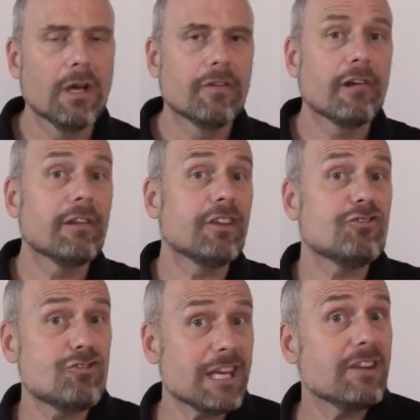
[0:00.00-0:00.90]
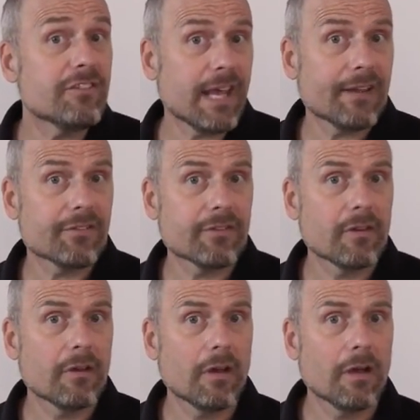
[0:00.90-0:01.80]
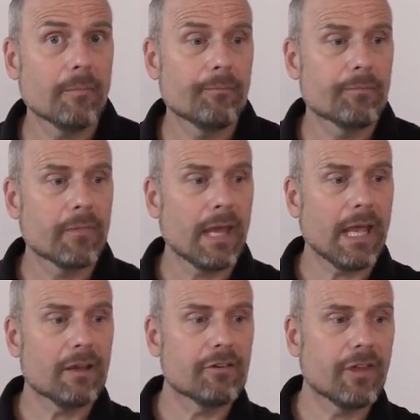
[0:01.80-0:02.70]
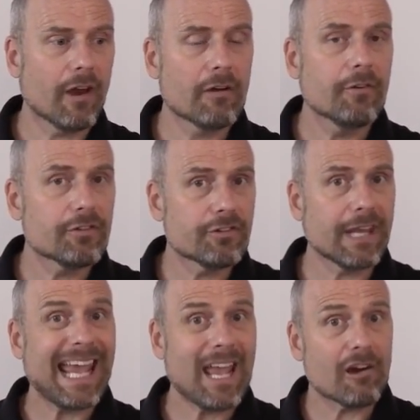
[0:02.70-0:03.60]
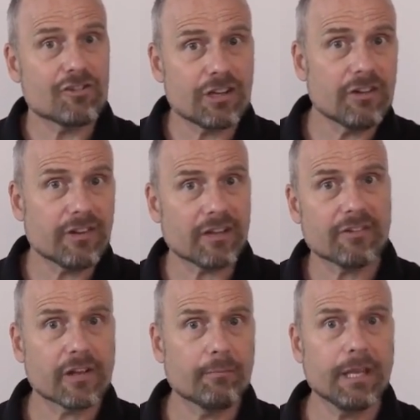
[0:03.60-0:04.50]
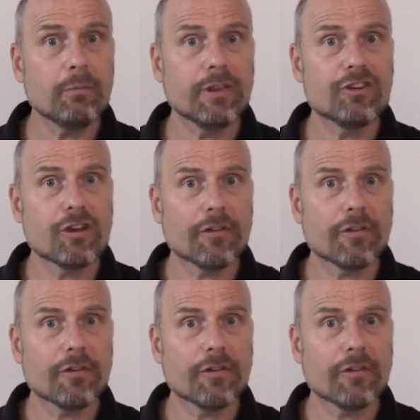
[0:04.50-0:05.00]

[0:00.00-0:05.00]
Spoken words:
there are these gene sets, and the R versus K are gene sets that compete with each